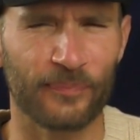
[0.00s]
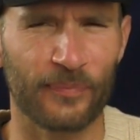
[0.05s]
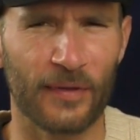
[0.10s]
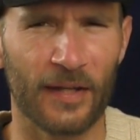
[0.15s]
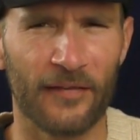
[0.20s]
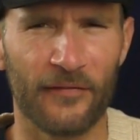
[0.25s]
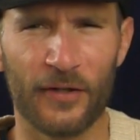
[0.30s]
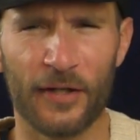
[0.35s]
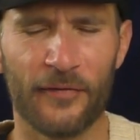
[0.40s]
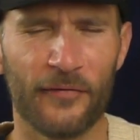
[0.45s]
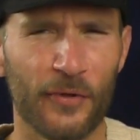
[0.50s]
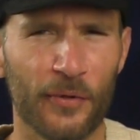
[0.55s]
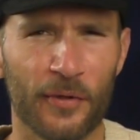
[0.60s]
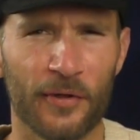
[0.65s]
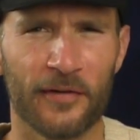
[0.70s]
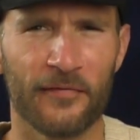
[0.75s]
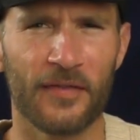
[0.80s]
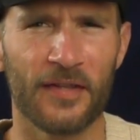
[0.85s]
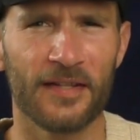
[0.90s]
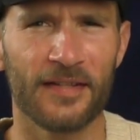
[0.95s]
Have any of you
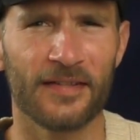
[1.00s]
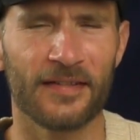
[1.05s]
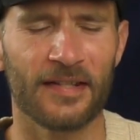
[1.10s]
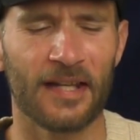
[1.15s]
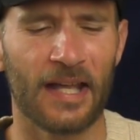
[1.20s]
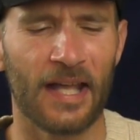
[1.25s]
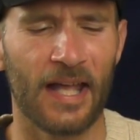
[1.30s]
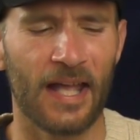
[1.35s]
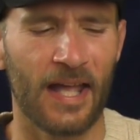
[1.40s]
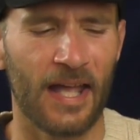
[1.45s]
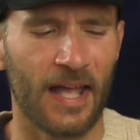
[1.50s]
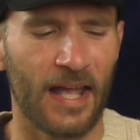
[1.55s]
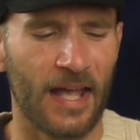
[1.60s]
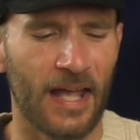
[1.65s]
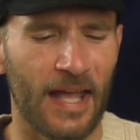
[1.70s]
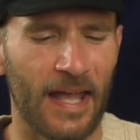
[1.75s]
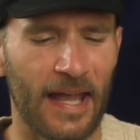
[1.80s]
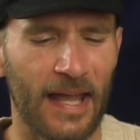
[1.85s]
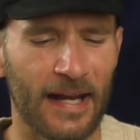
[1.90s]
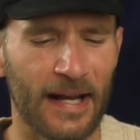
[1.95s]
heard of this?
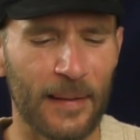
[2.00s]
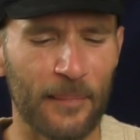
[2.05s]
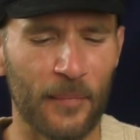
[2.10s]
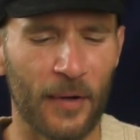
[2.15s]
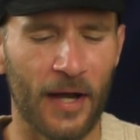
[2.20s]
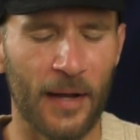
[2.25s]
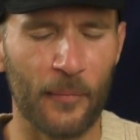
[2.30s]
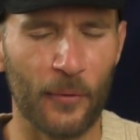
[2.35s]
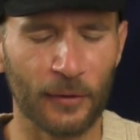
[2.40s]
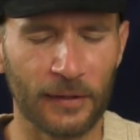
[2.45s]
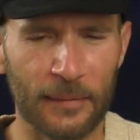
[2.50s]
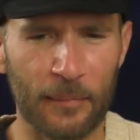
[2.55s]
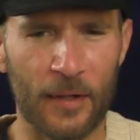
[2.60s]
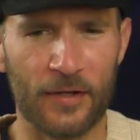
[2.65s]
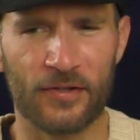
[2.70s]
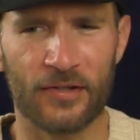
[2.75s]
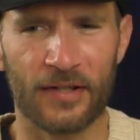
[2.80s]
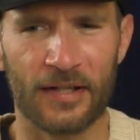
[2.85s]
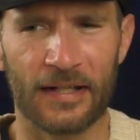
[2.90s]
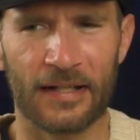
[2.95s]
And I'm, I'm only
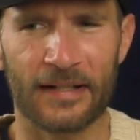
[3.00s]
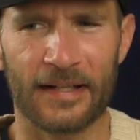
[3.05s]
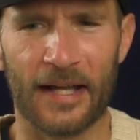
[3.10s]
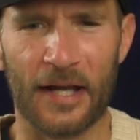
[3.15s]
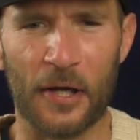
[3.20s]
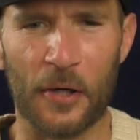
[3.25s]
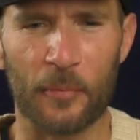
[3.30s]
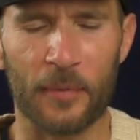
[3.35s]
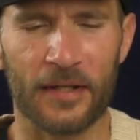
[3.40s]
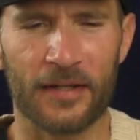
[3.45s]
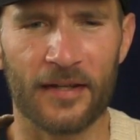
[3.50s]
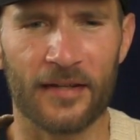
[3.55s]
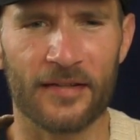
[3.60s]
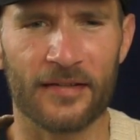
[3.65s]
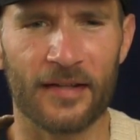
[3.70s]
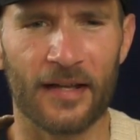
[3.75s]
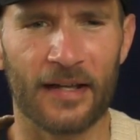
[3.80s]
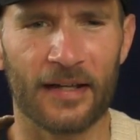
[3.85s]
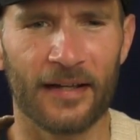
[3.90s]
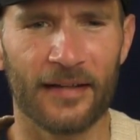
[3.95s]
mentioning it now
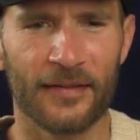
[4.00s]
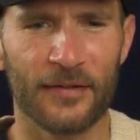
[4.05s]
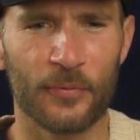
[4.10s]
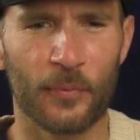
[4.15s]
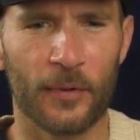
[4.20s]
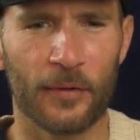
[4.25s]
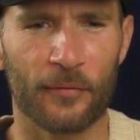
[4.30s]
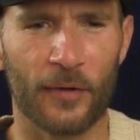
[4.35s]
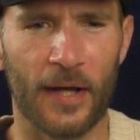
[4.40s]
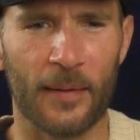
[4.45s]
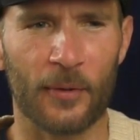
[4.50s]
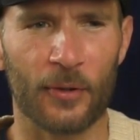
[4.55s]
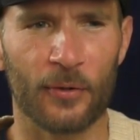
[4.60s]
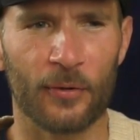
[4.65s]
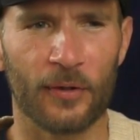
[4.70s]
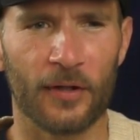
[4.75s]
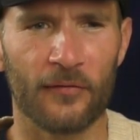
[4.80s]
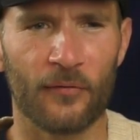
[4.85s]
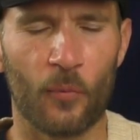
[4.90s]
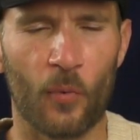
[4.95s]
because I got in this weird rabbit
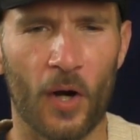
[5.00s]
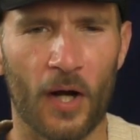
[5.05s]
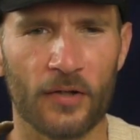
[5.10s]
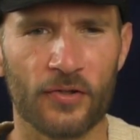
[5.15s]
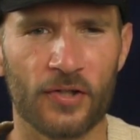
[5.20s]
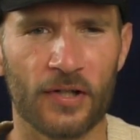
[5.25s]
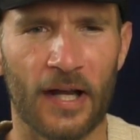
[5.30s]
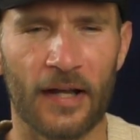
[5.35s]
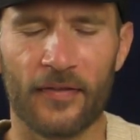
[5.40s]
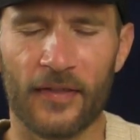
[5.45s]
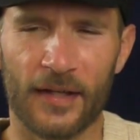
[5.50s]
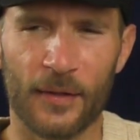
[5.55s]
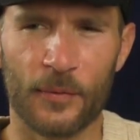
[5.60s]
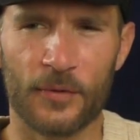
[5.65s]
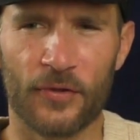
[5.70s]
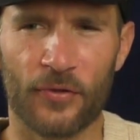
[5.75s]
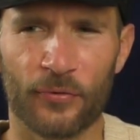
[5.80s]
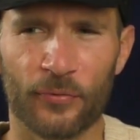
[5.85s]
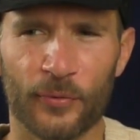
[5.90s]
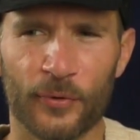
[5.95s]
hole of watching, I think it
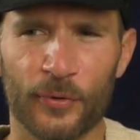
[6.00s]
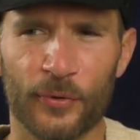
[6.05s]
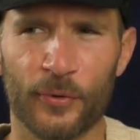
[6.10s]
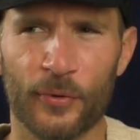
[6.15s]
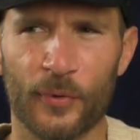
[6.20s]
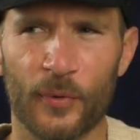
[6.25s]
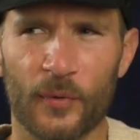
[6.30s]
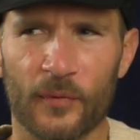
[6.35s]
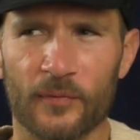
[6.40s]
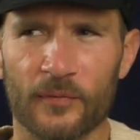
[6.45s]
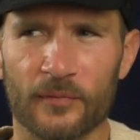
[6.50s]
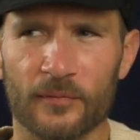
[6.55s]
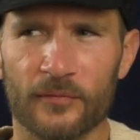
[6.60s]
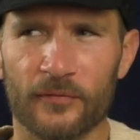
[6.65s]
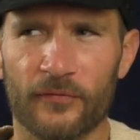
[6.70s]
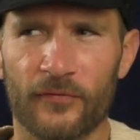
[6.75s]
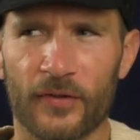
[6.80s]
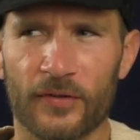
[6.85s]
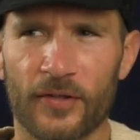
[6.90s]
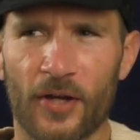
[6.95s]
was through
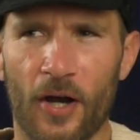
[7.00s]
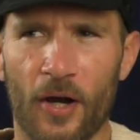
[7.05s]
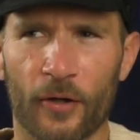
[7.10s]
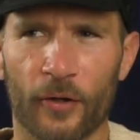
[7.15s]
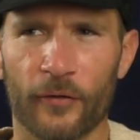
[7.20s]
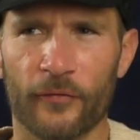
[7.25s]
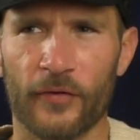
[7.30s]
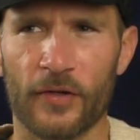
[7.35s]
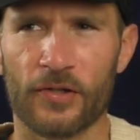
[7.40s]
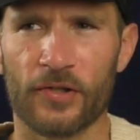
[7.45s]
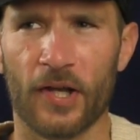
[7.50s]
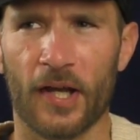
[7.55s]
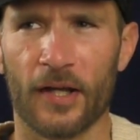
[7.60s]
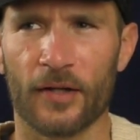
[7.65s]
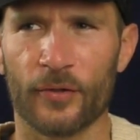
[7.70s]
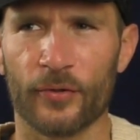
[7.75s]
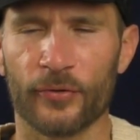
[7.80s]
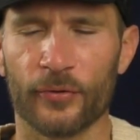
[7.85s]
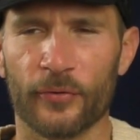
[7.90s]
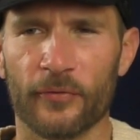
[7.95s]
photography
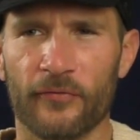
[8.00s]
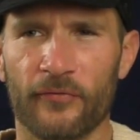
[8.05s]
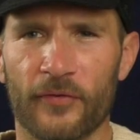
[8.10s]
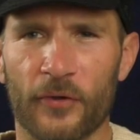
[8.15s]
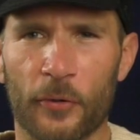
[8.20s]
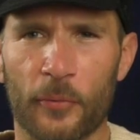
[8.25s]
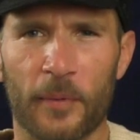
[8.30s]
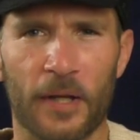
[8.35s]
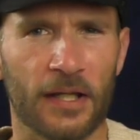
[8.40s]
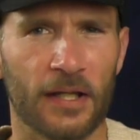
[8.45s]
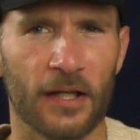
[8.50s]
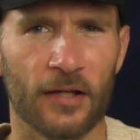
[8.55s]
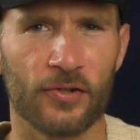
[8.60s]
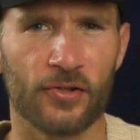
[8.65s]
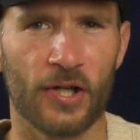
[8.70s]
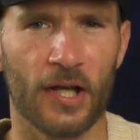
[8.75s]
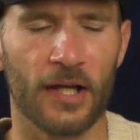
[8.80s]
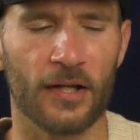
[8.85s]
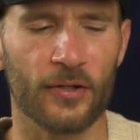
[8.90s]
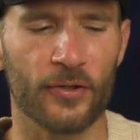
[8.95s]
channels or filmmaking
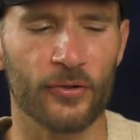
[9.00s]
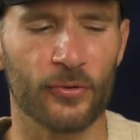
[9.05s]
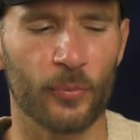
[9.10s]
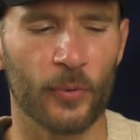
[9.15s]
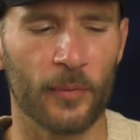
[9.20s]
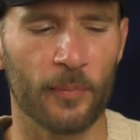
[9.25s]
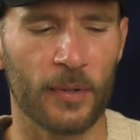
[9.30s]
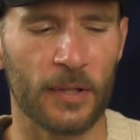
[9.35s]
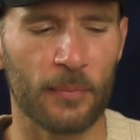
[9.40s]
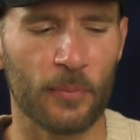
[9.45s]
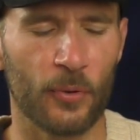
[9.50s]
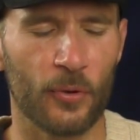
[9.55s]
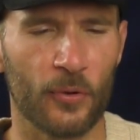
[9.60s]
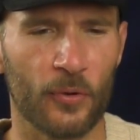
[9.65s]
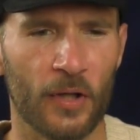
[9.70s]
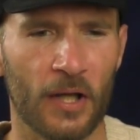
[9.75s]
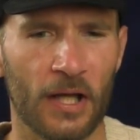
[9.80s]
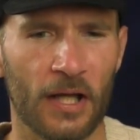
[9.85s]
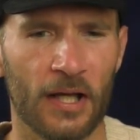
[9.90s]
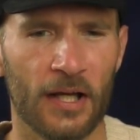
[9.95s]
channels where
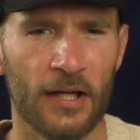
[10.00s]
people,